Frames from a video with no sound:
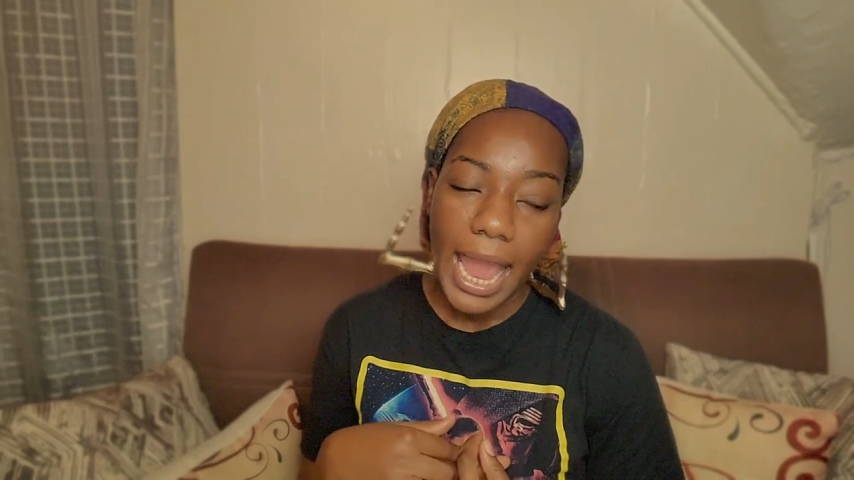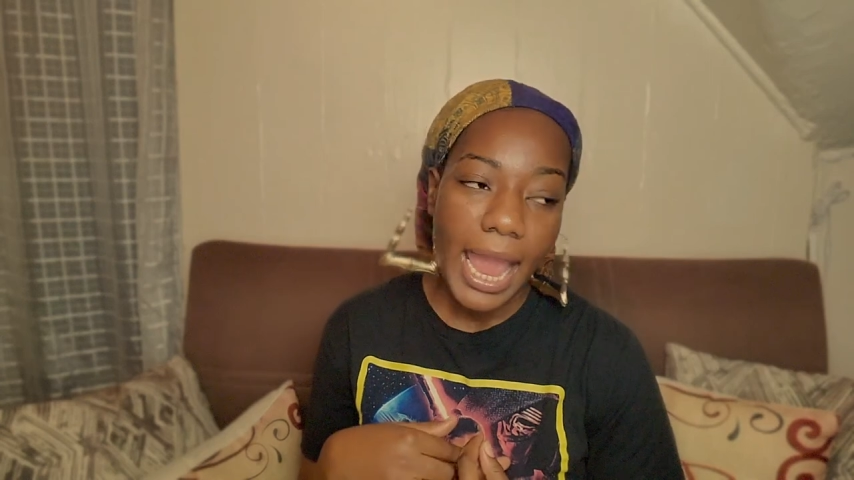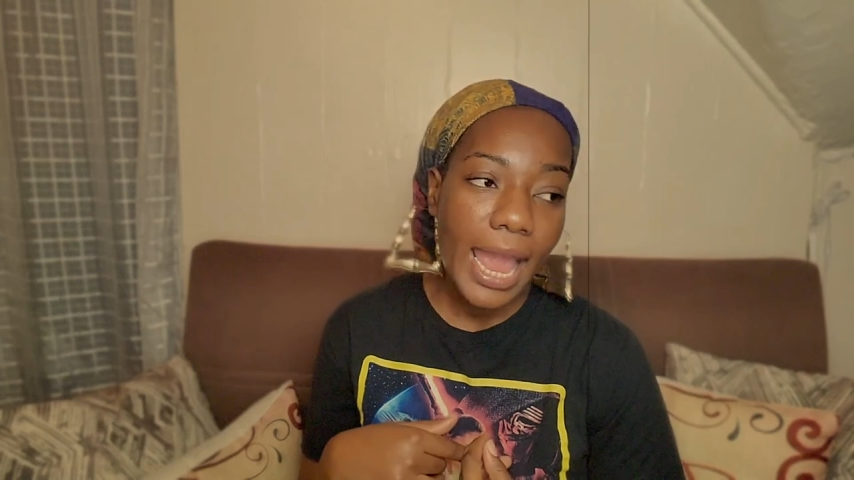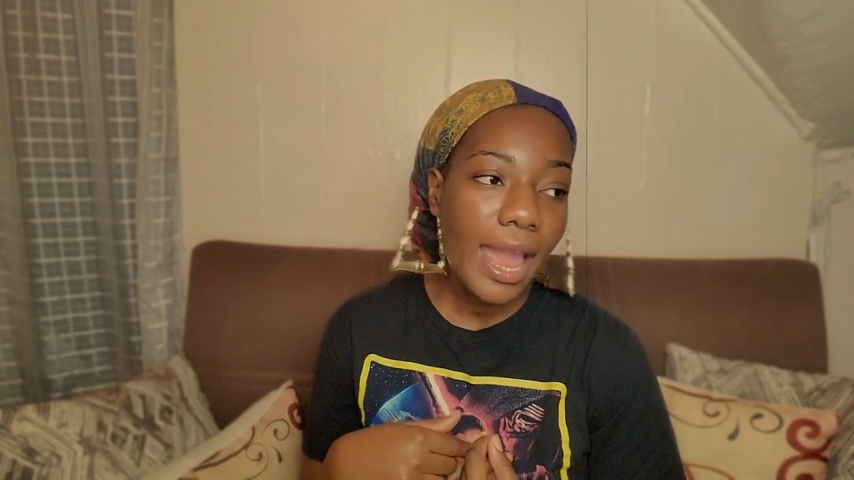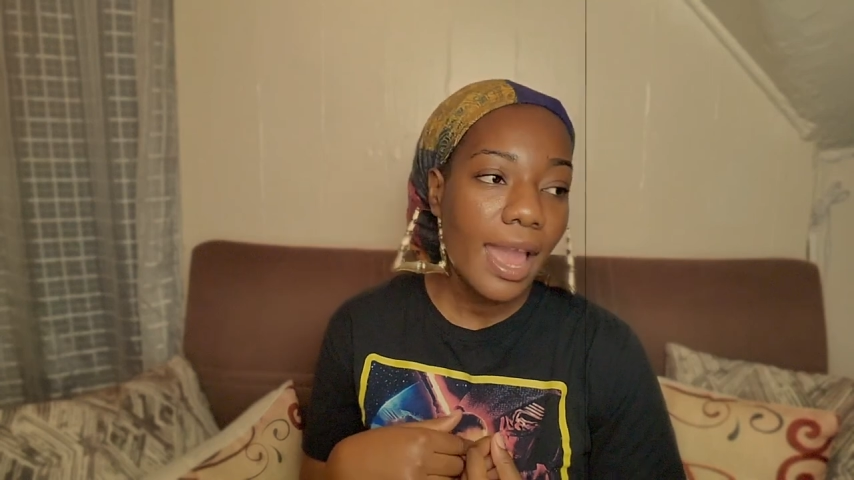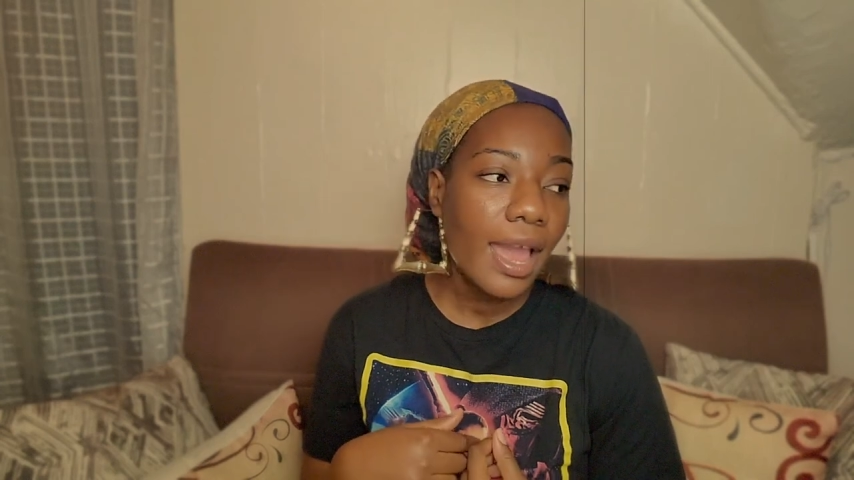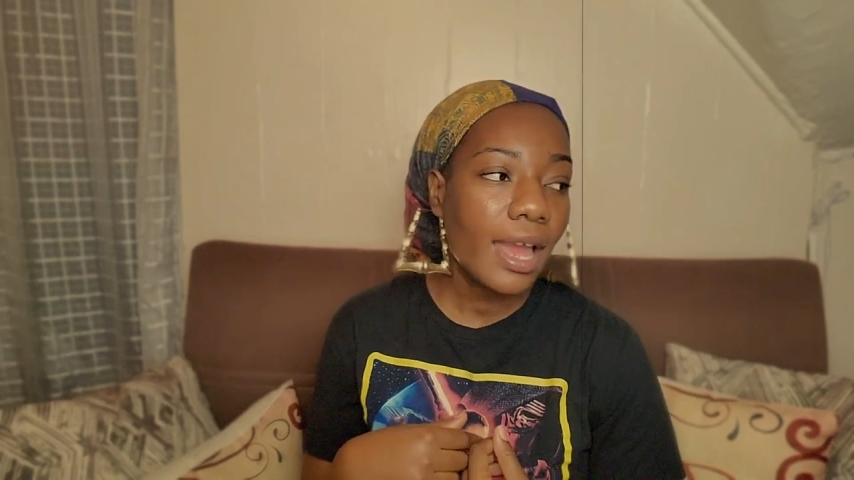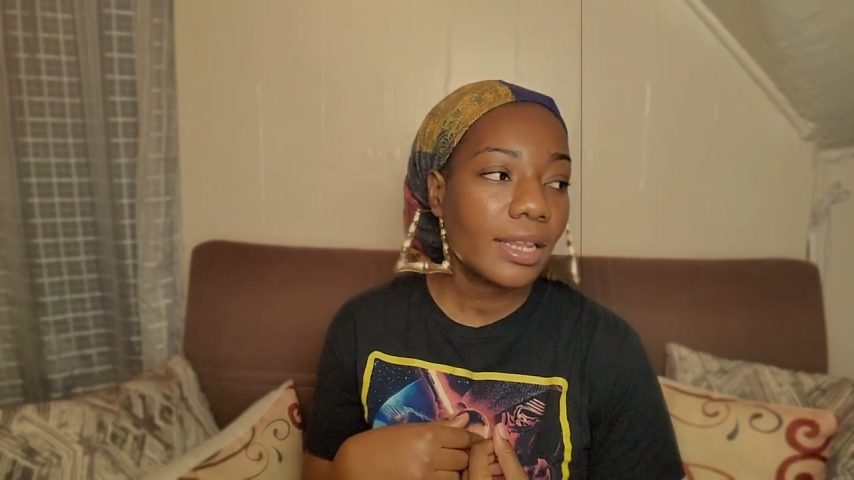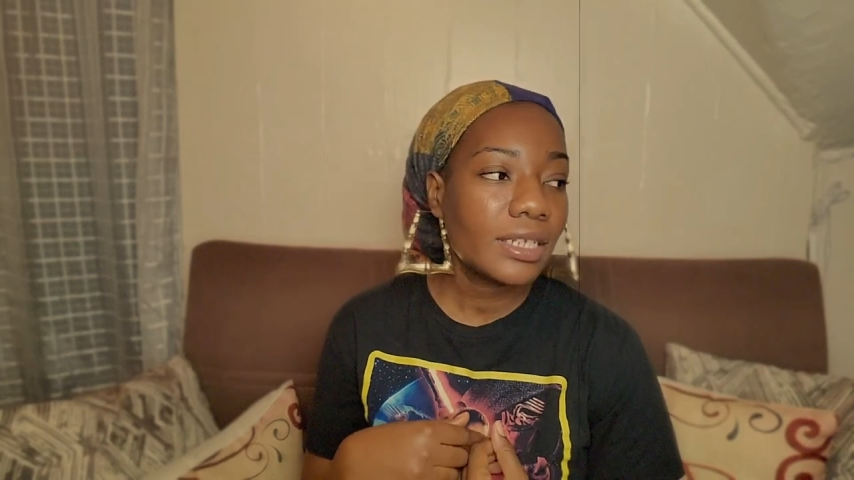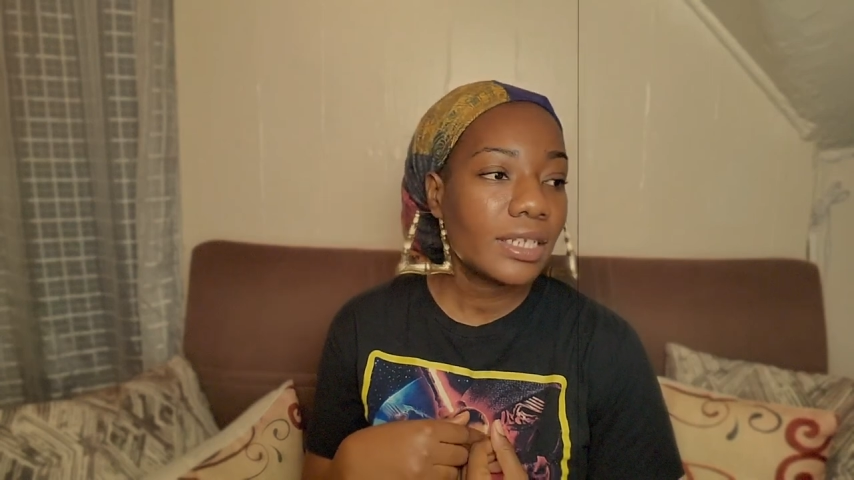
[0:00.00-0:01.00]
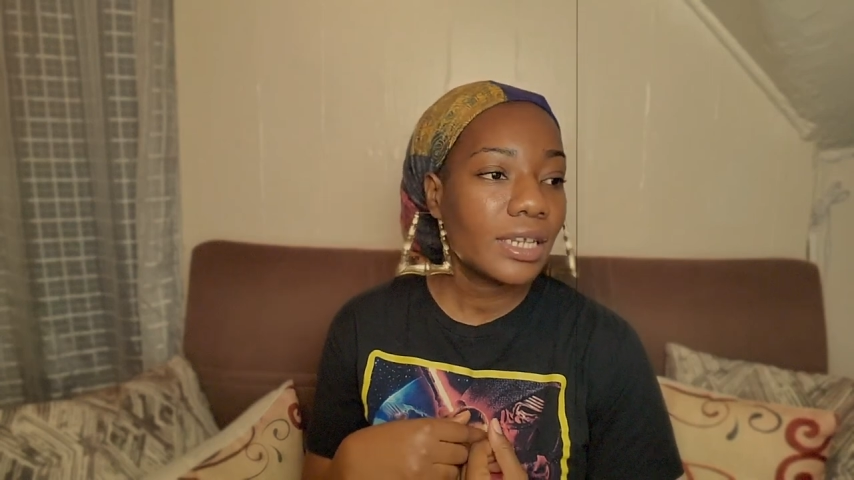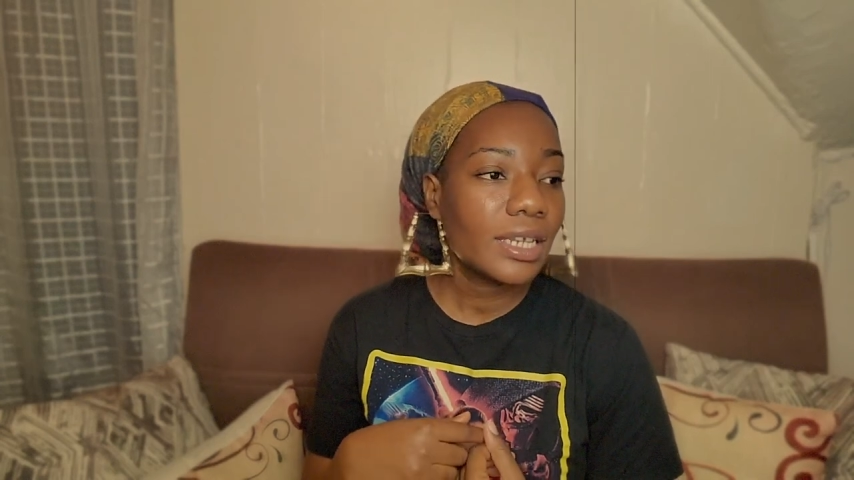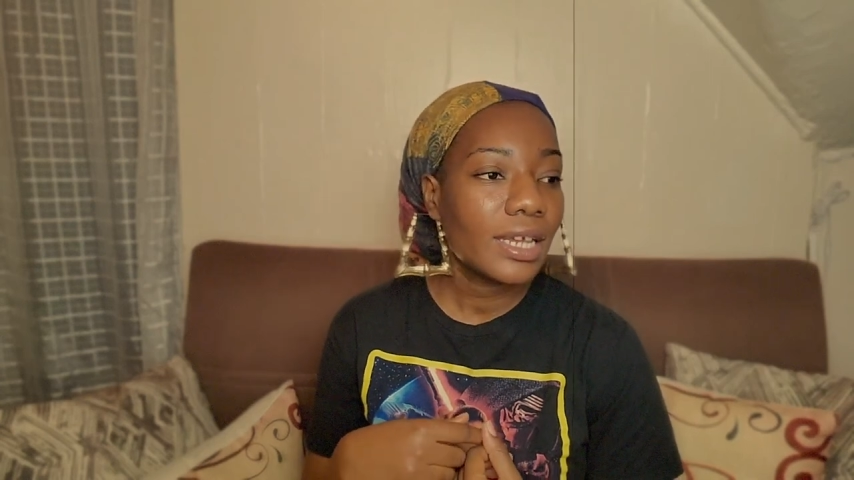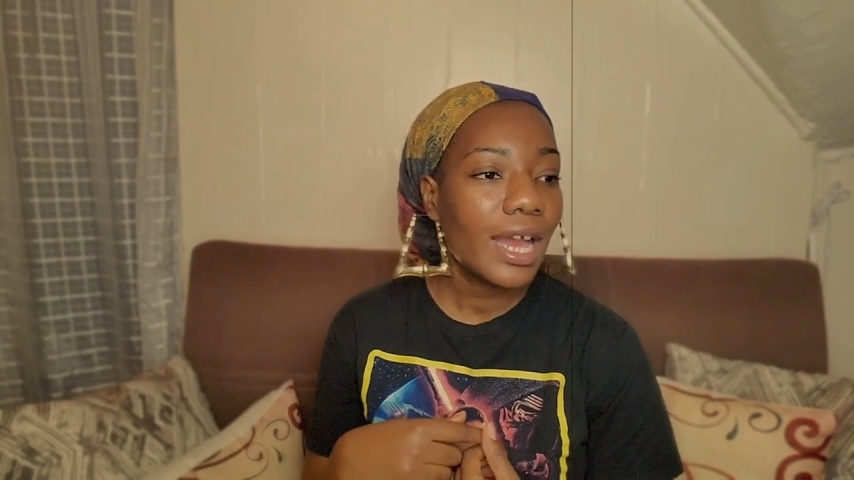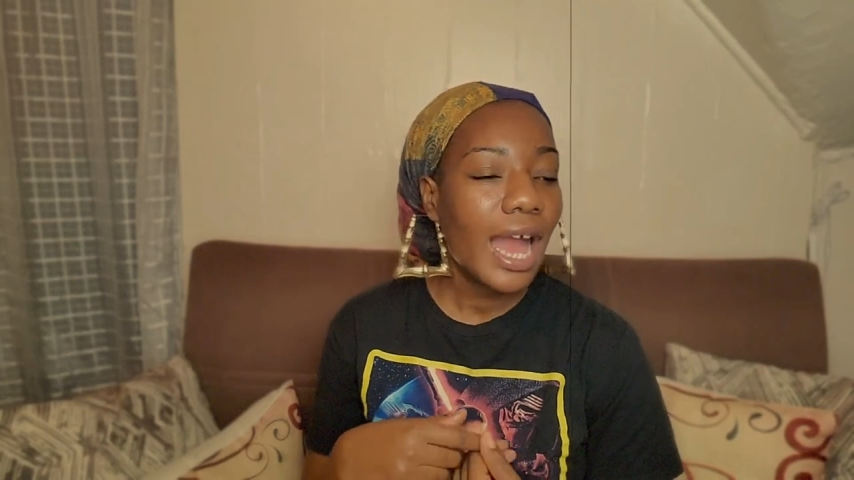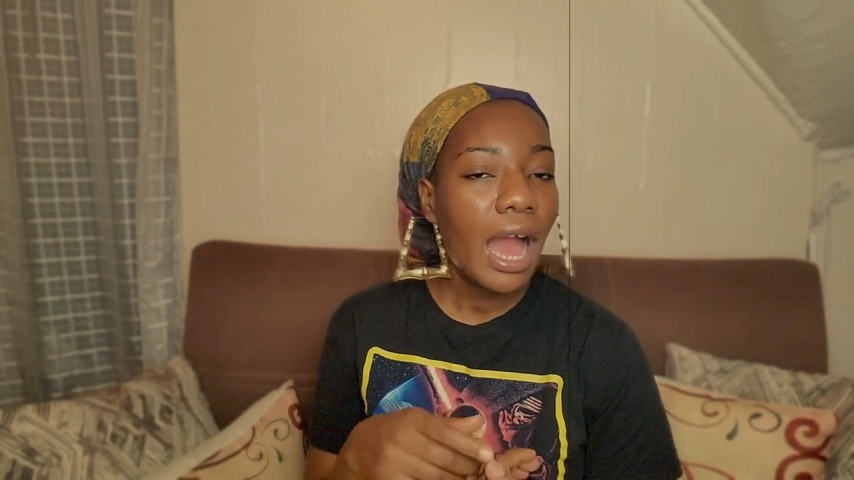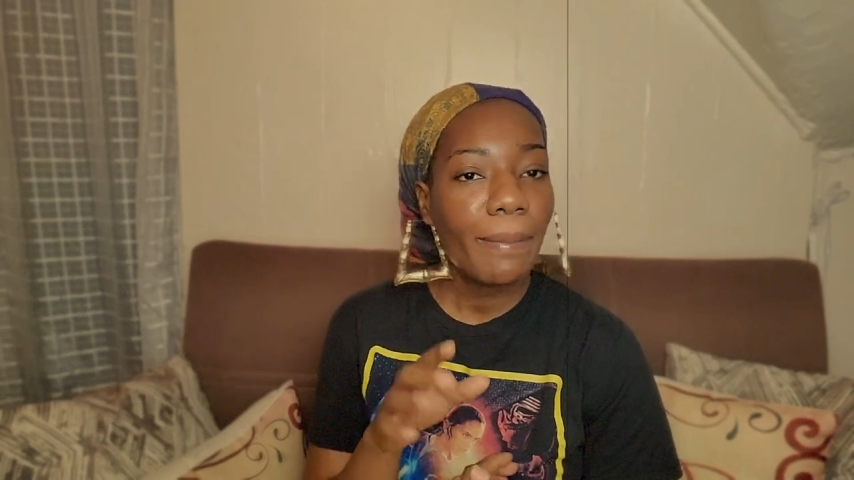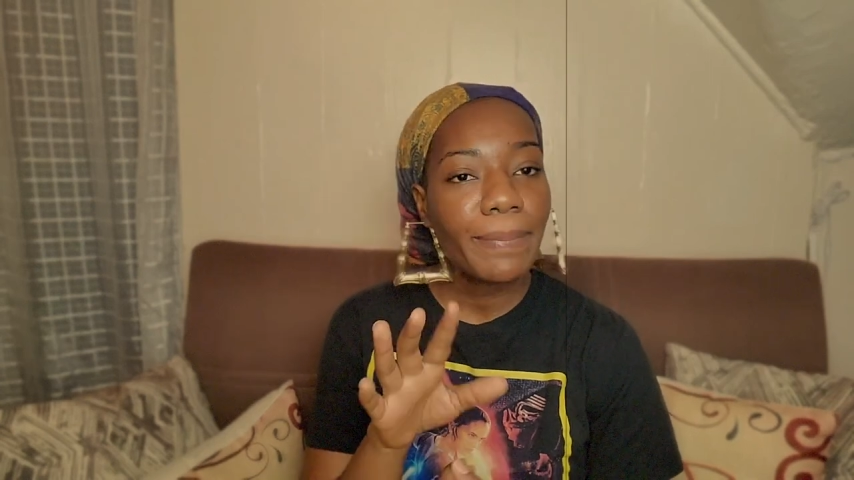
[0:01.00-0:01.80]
And I